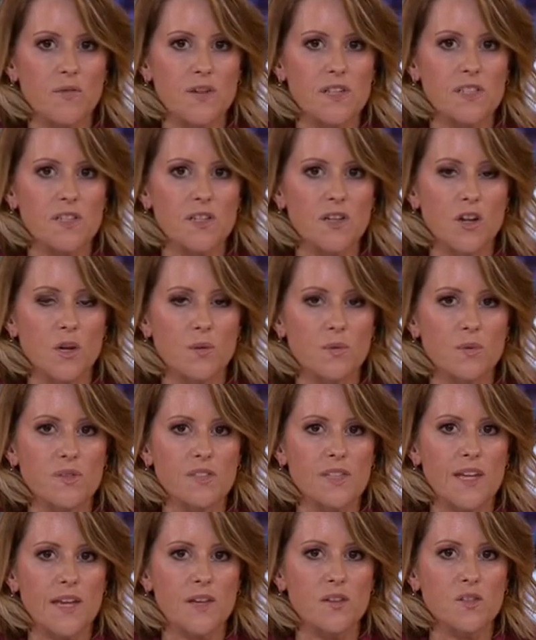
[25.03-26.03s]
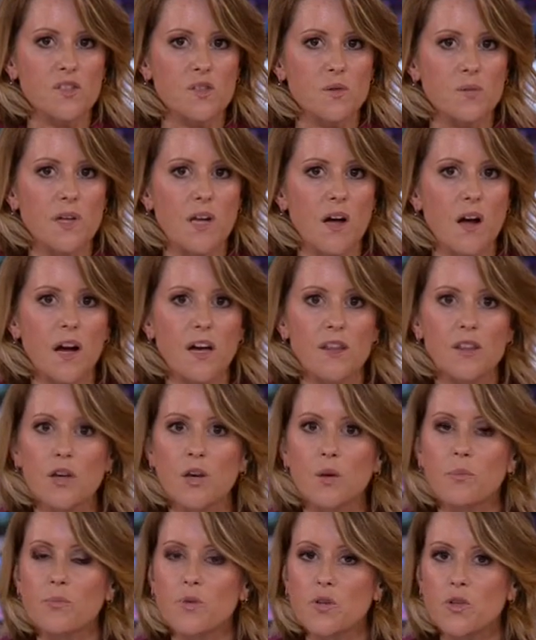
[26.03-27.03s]
of its global sales to be
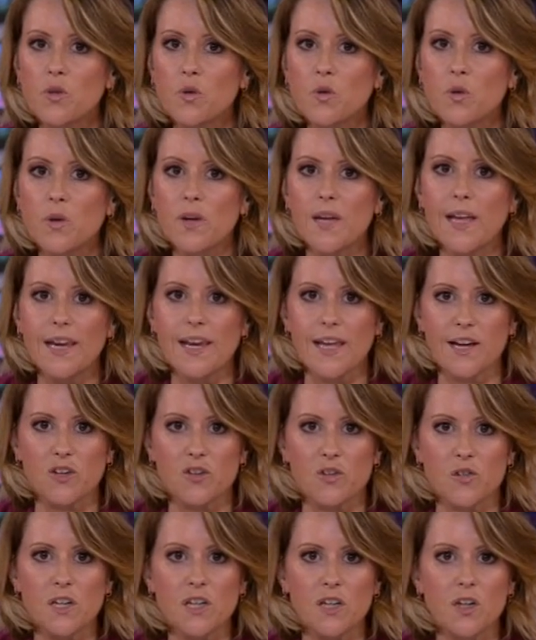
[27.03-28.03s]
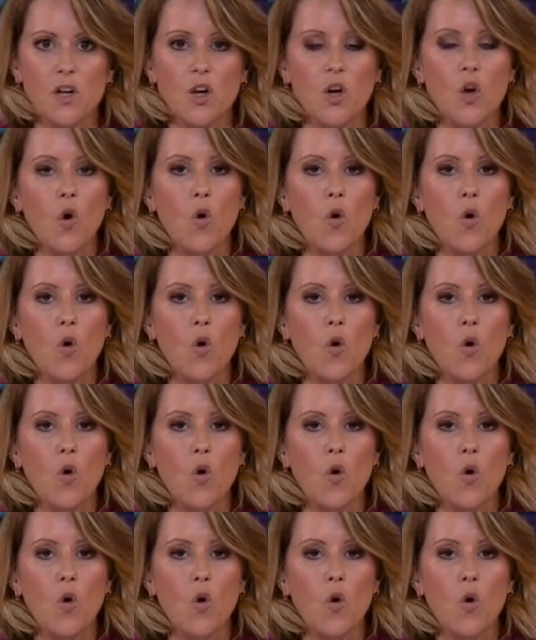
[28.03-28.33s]
either pure electric